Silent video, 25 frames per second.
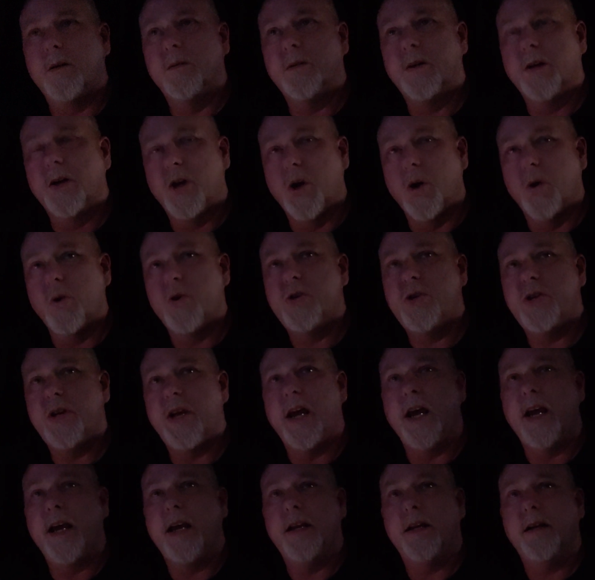
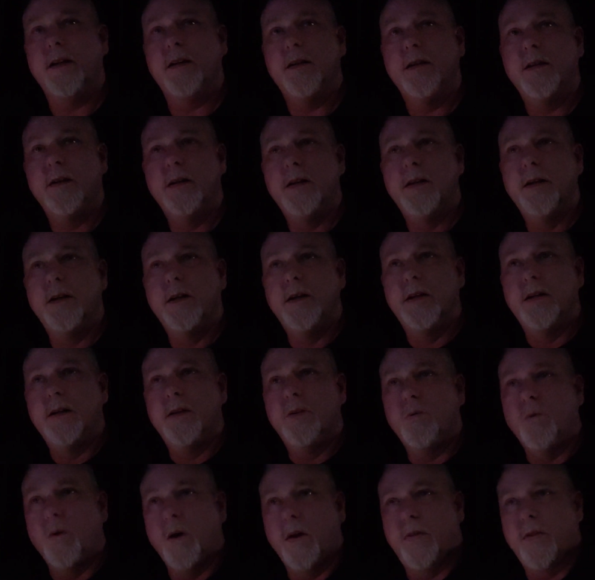negotiate
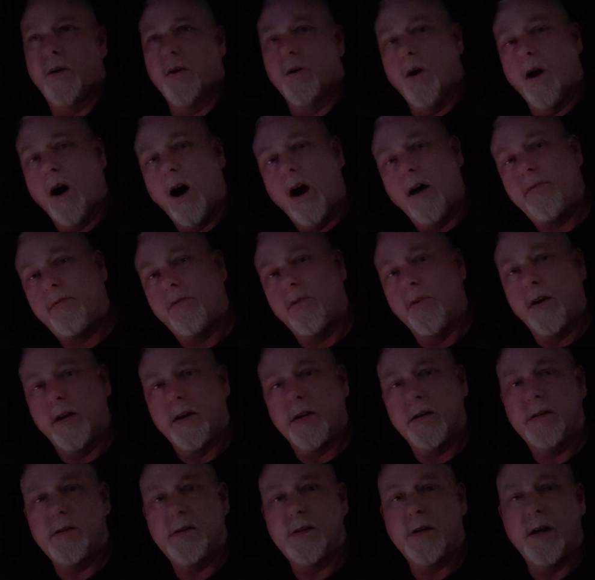what they're offering.
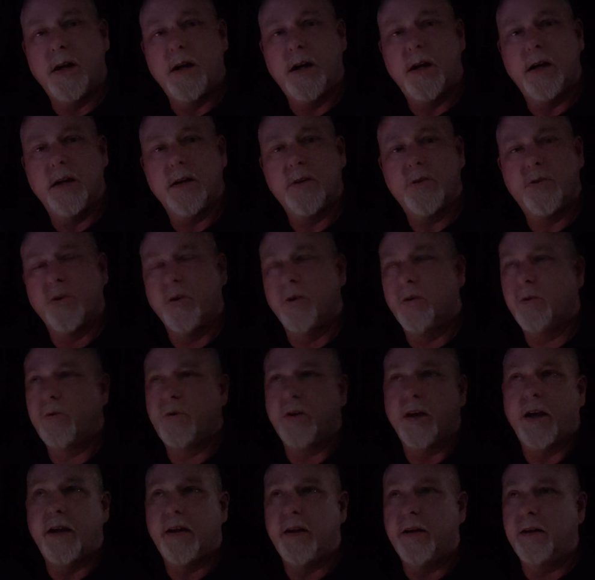So
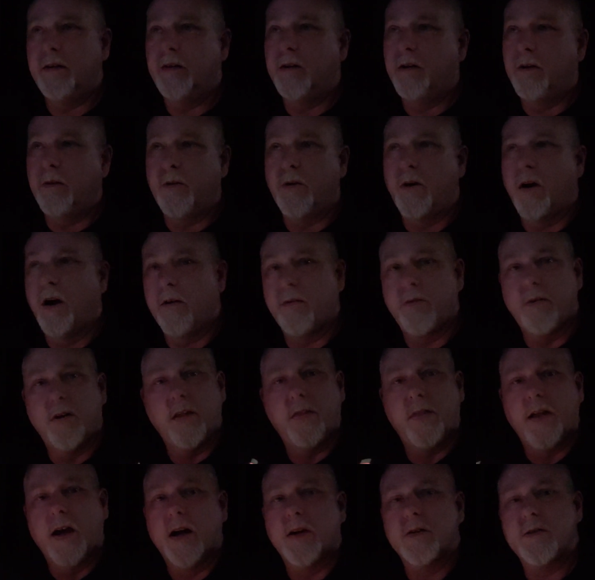say they're offering
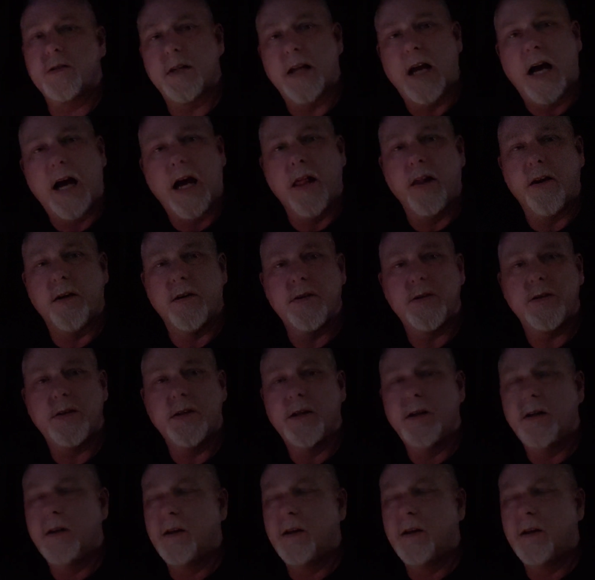$1,000.